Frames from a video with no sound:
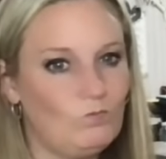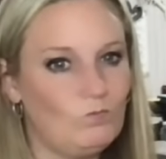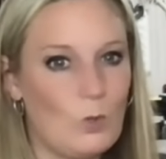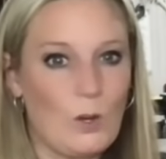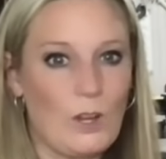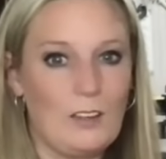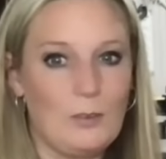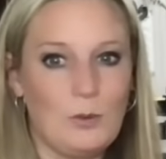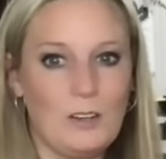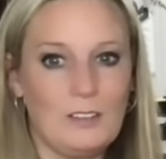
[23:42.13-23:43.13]
Okay,
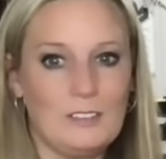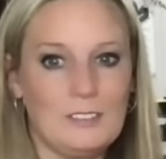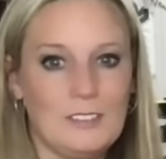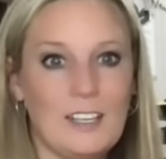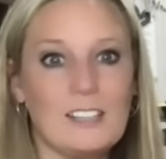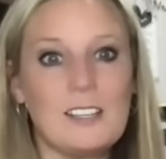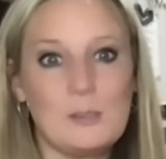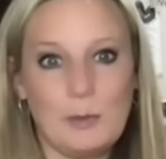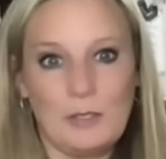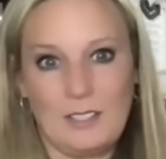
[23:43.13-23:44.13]
well, I guess I
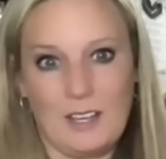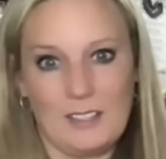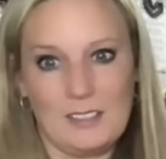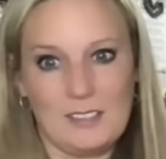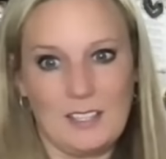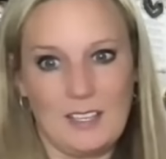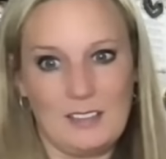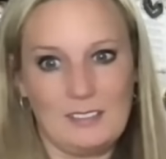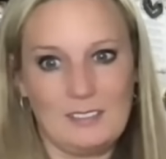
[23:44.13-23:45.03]
spilled the guts then.